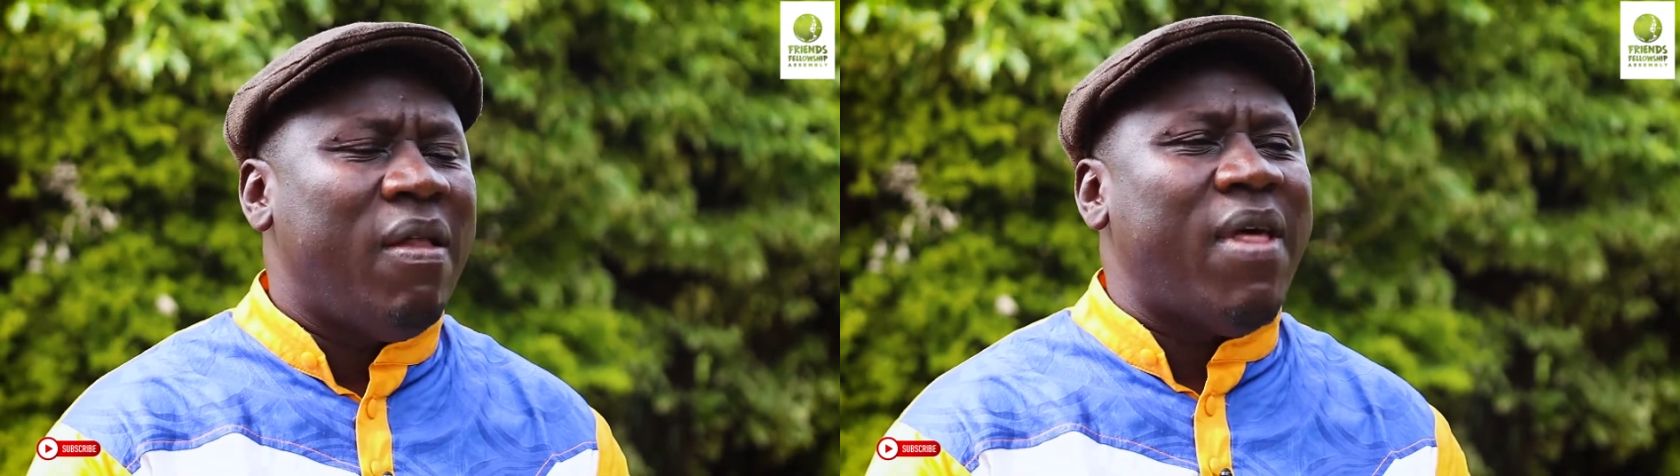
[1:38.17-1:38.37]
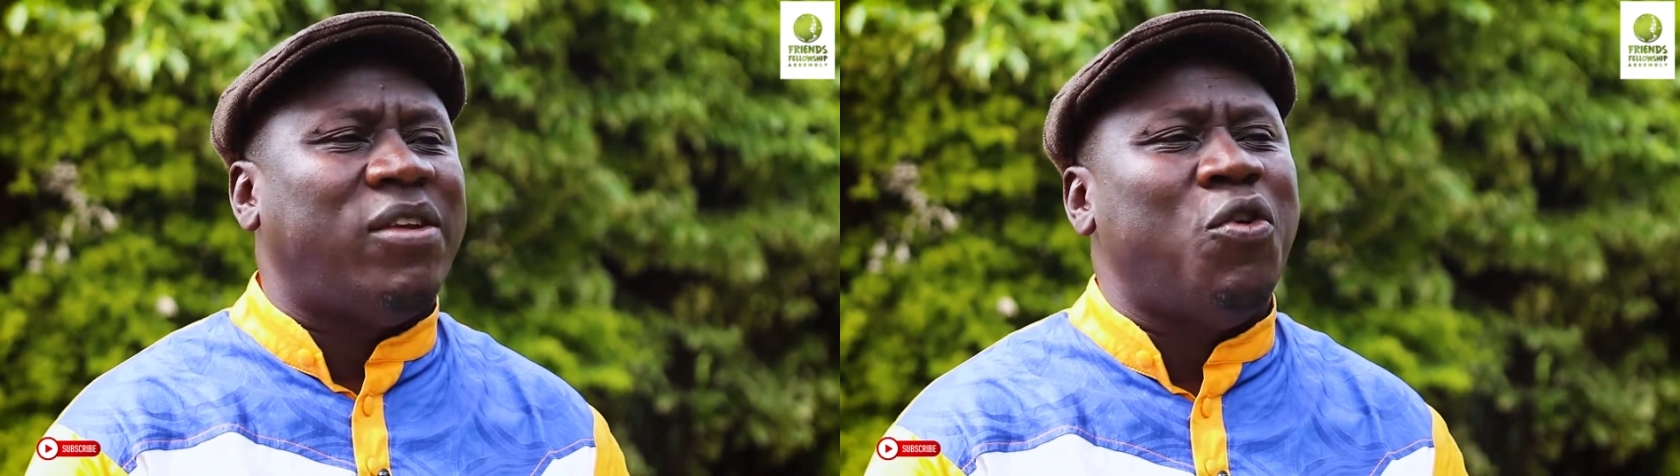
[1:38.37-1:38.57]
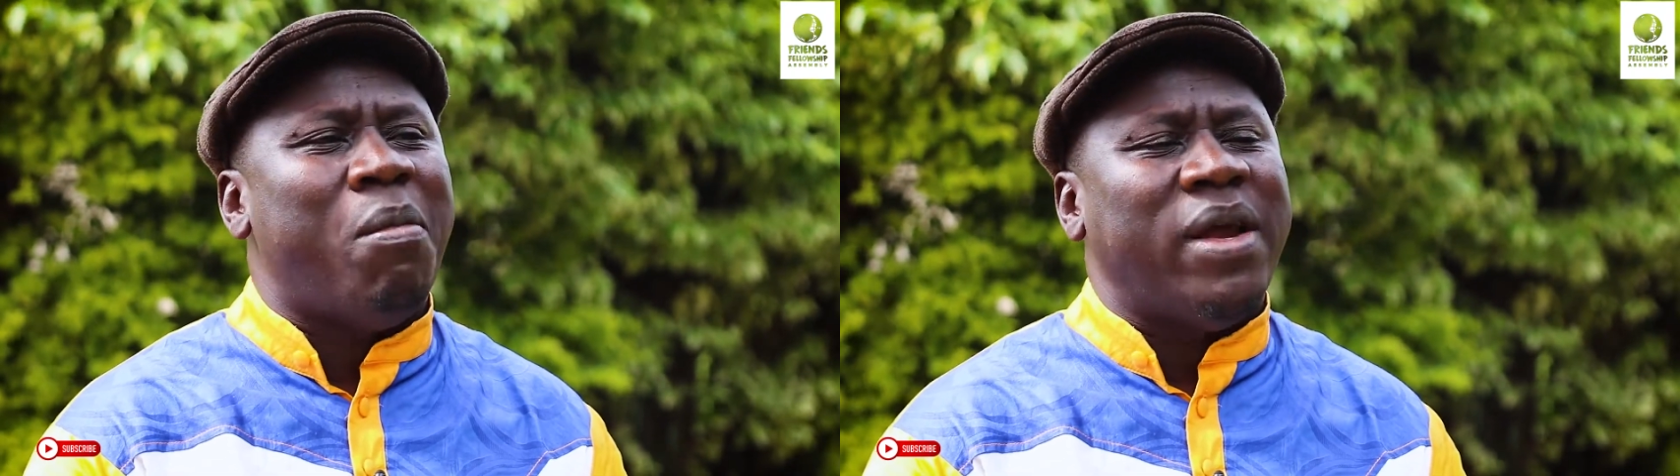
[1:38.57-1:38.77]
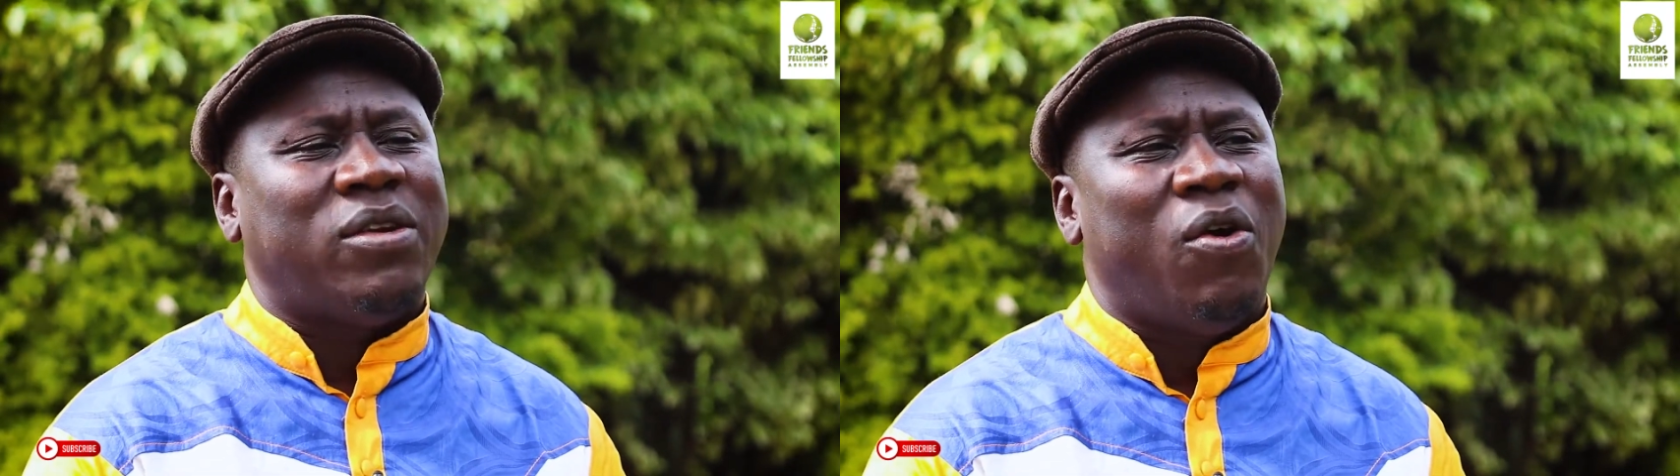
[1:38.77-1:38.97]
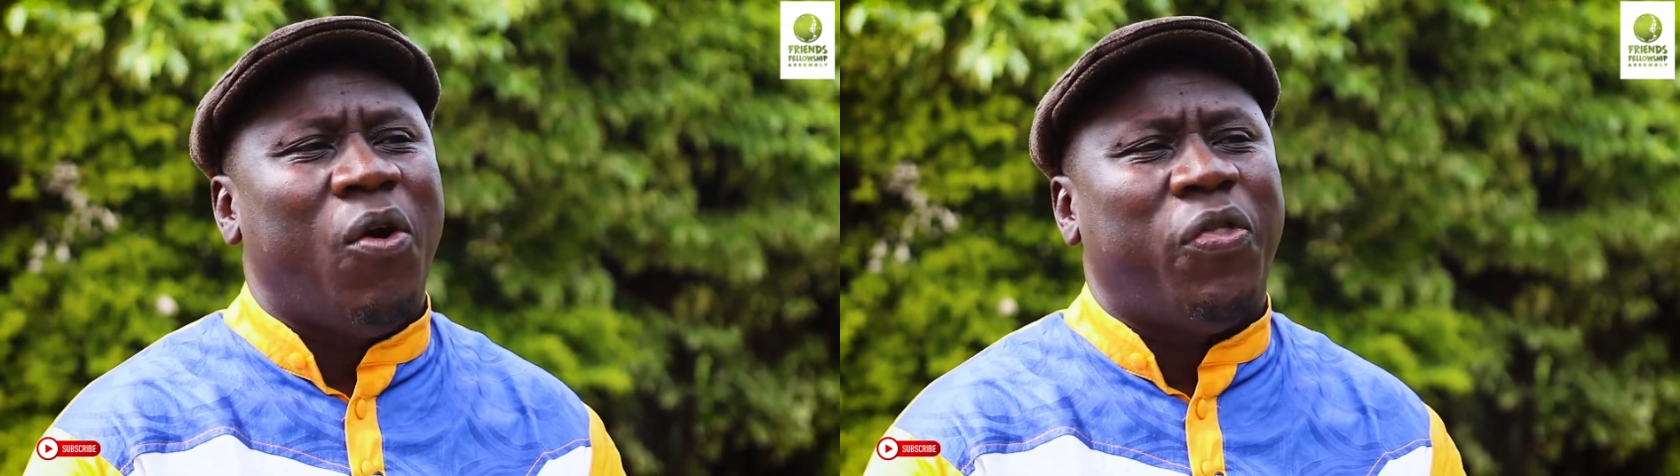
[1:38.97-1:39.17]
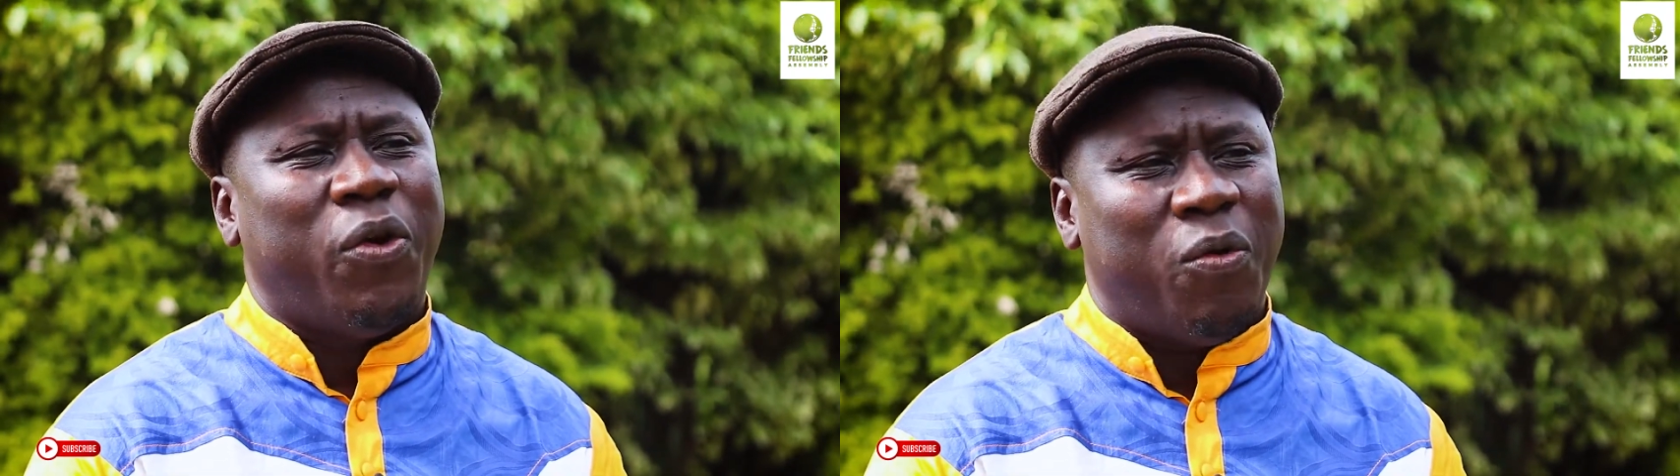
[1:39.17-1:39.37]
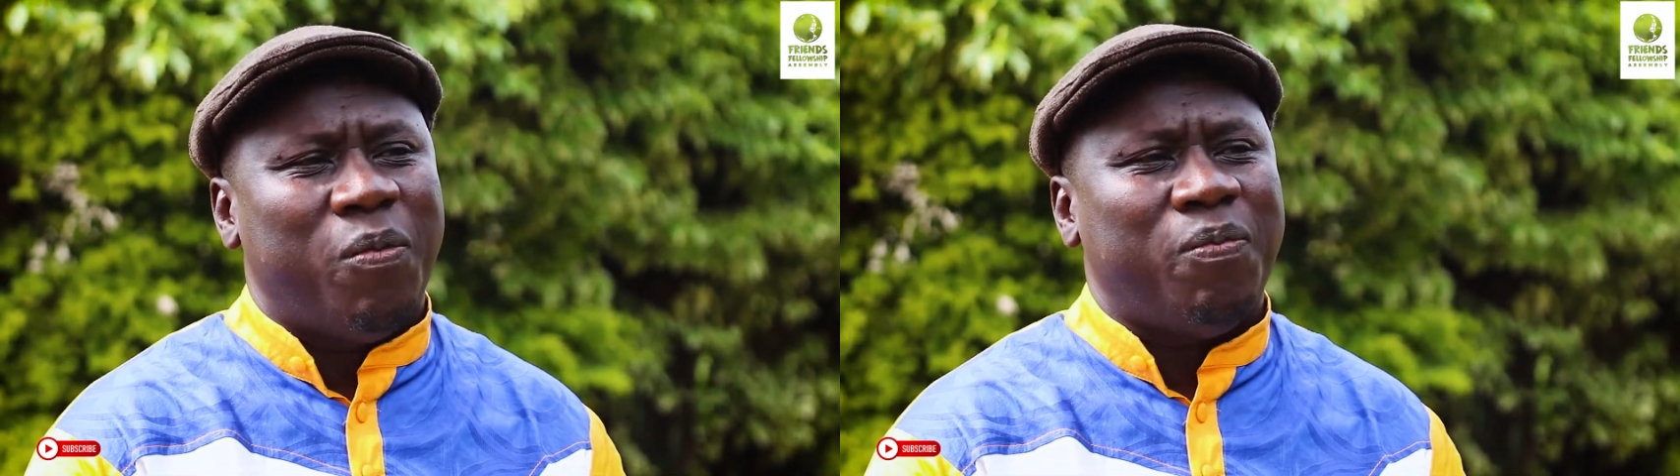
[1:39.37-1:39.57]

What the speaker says: that you might go through.